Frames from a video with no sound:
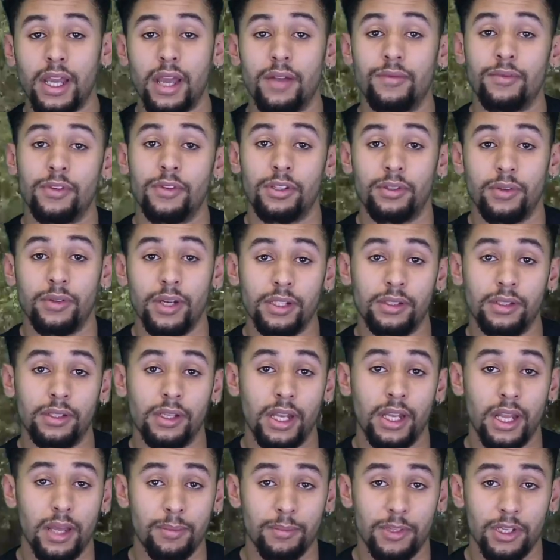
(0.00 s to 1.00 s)
you can
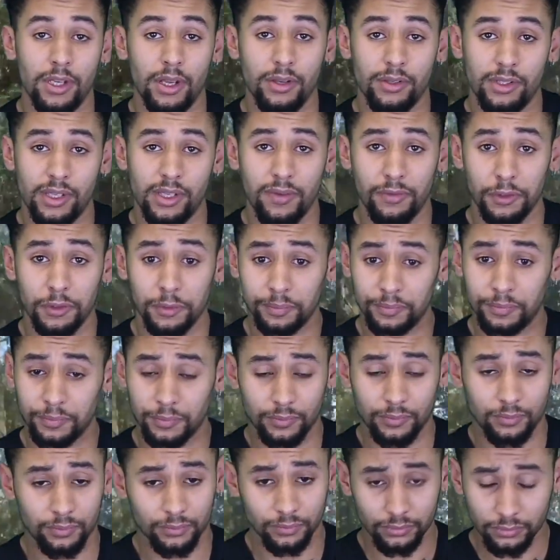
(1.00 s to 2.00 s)
restrict an MT-07
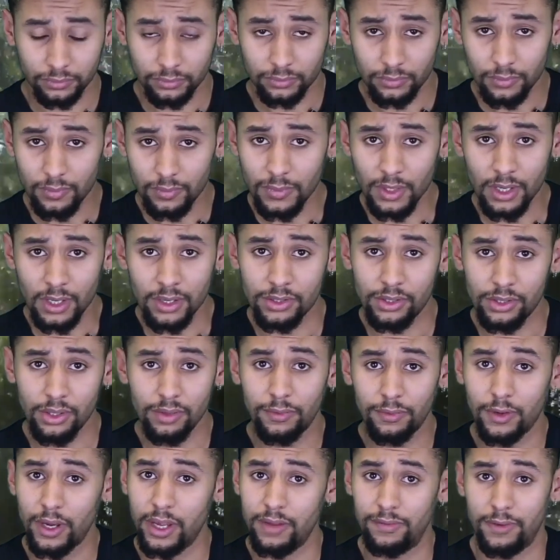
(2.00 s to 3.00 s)

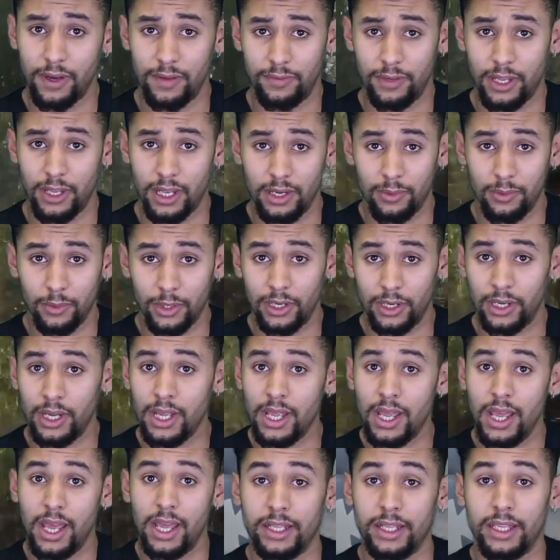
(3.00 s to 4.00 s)
to 35 kilowatt
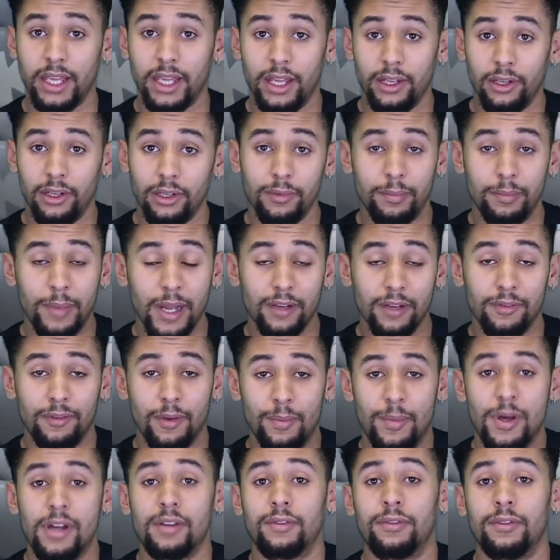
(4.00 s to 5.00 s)
and get a lot of bang
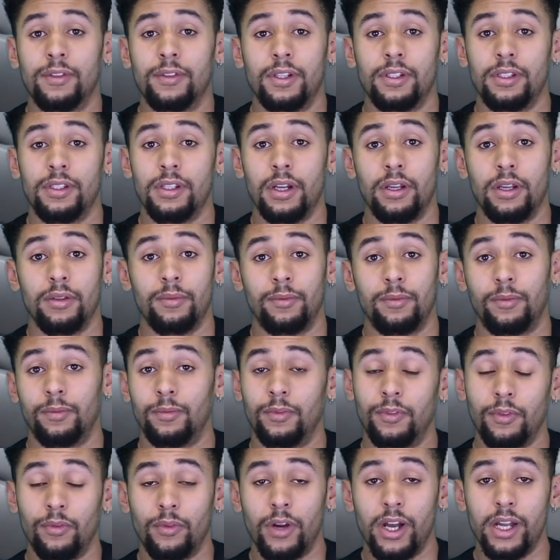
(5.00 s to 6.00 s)
for buck for it, you know,
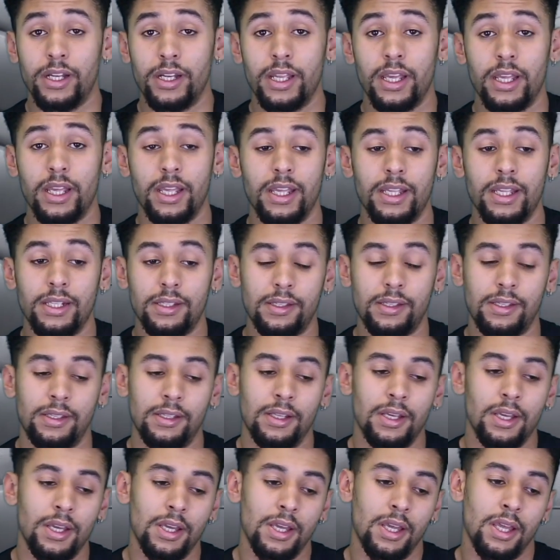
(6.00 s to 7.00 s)
for riding it.
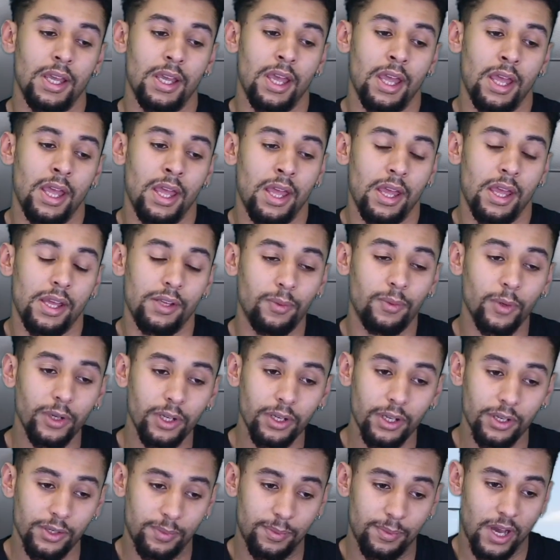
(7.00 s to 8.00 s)
It's
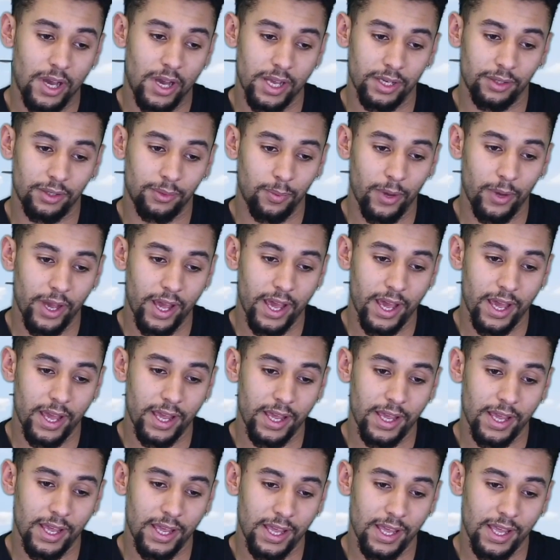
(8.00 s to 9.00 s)
one bikes
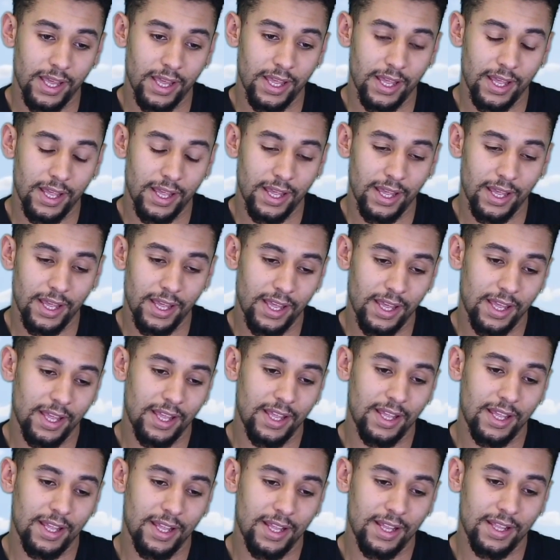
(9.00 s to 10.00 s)
where
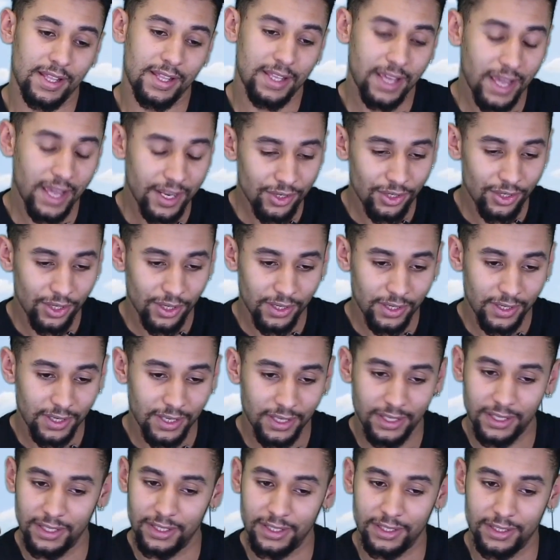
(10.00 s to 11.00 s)
the
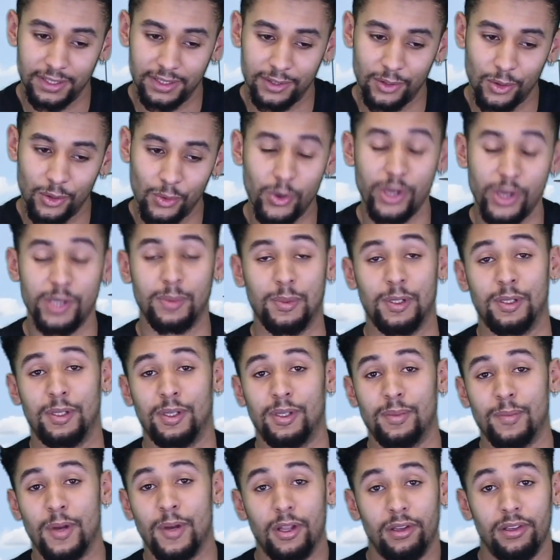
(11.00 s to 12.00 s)
engine always puts
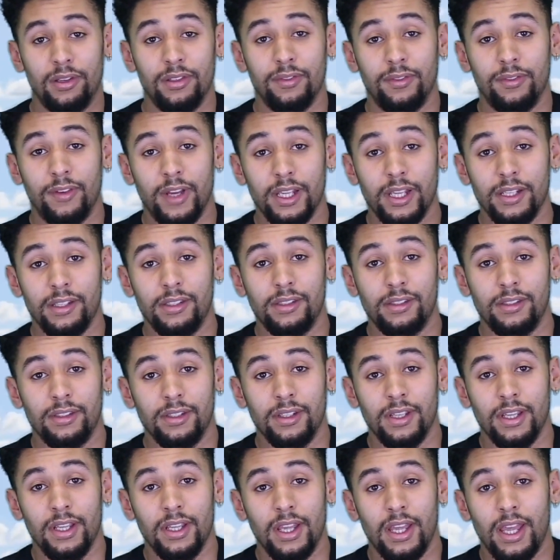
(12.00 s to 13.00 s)
a smile on your face.
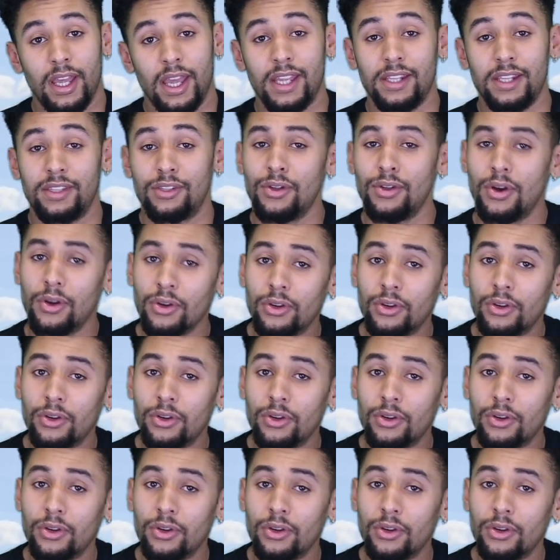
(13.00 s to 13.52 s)
It's